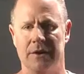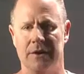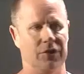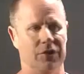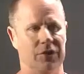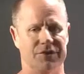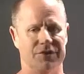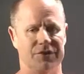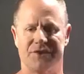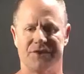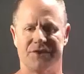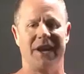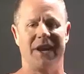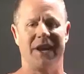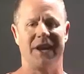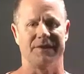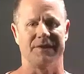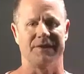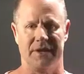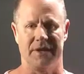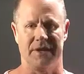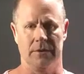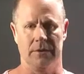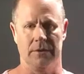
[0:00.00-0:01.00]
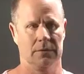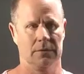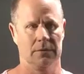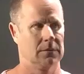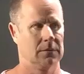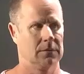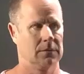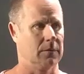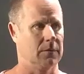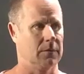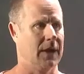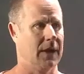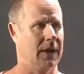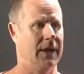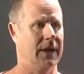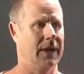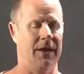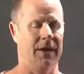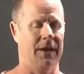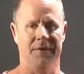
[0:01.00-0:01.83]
You're just guessing, okay?